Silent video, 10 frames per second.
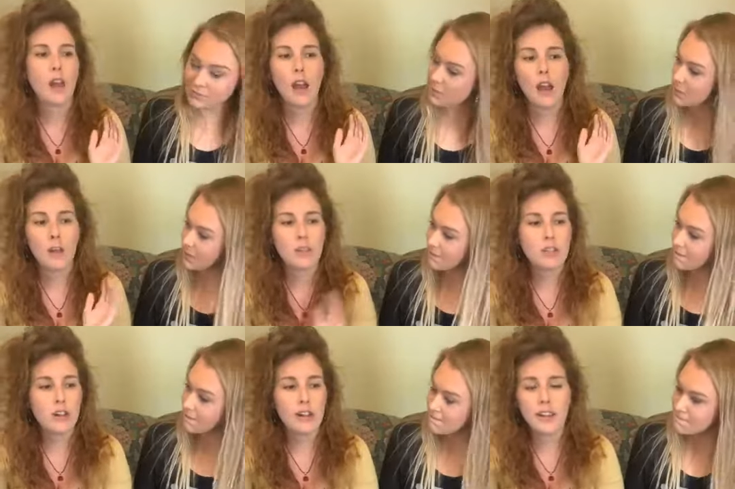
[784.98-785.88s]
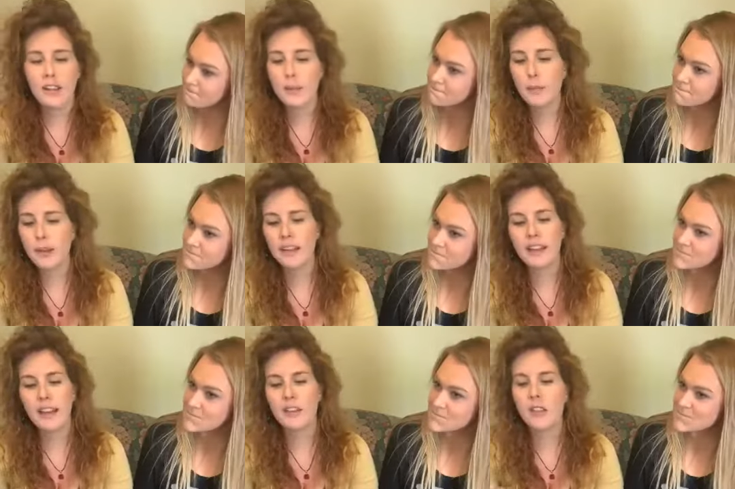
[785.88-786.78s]
Speaker 1: um, turkey, but
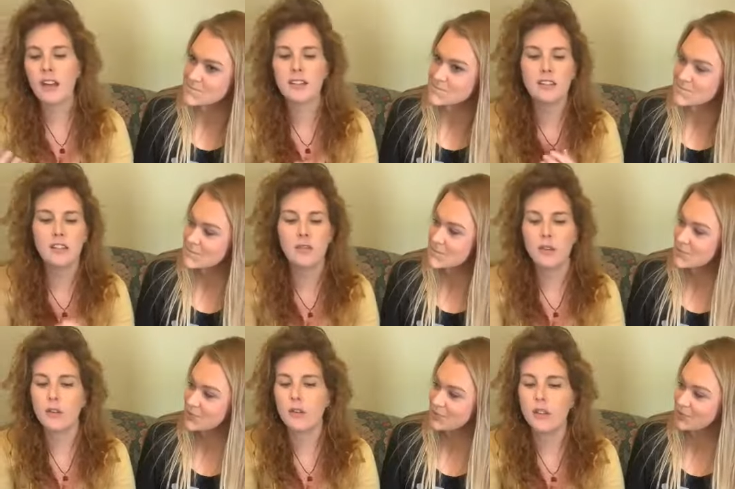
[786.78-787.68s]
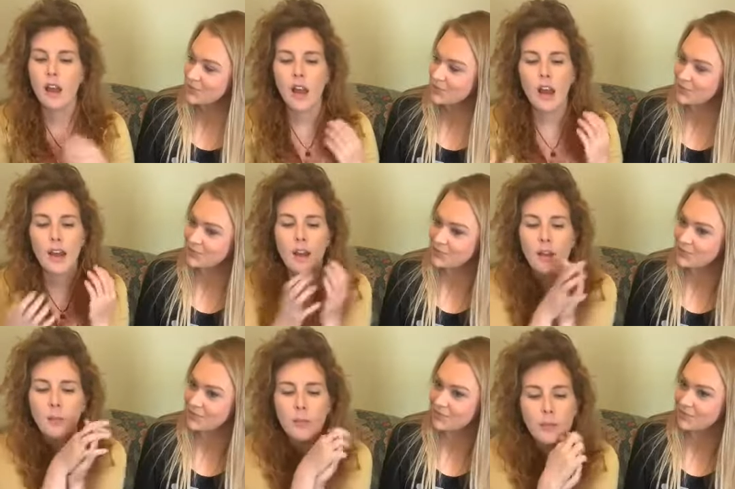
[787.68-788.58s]
again, a lot of seafood,
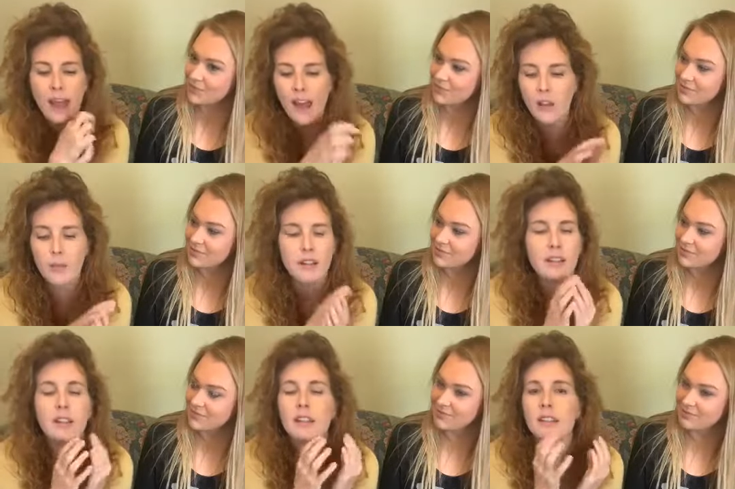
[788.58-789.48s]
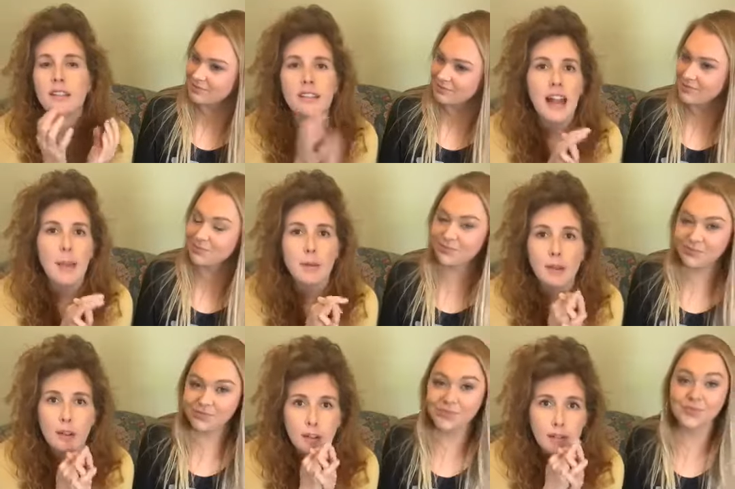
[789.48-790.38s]
um, halibut,
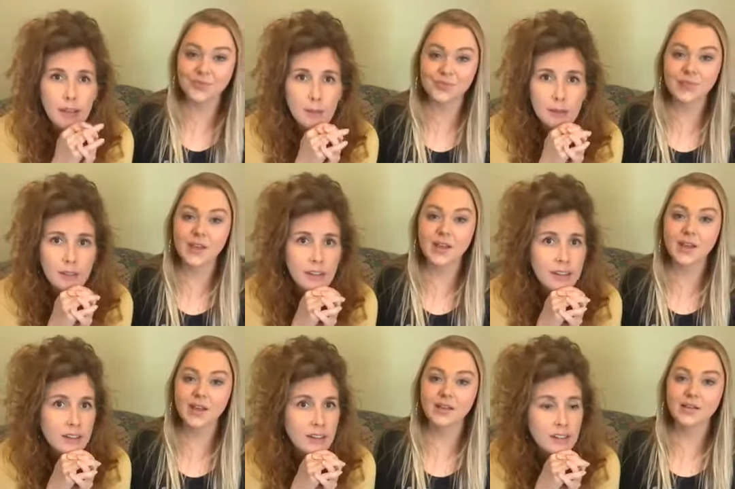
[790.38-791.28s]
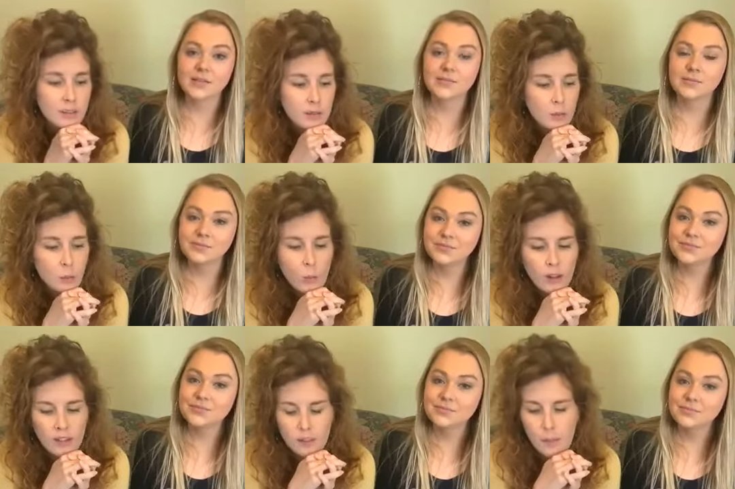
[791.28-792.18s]
snapper. I mean, really, it,
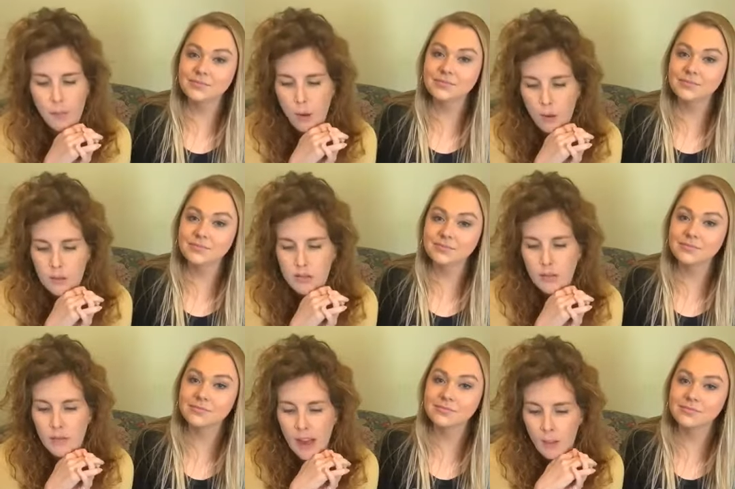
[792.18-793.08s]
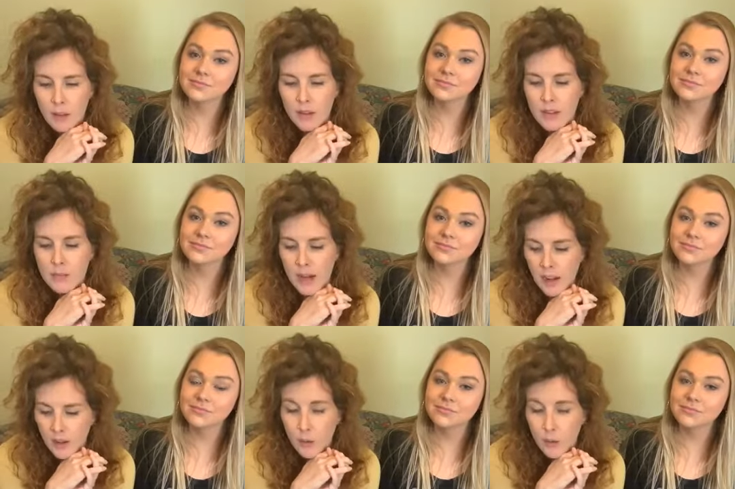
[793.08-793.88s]
one of the most fabulous pairing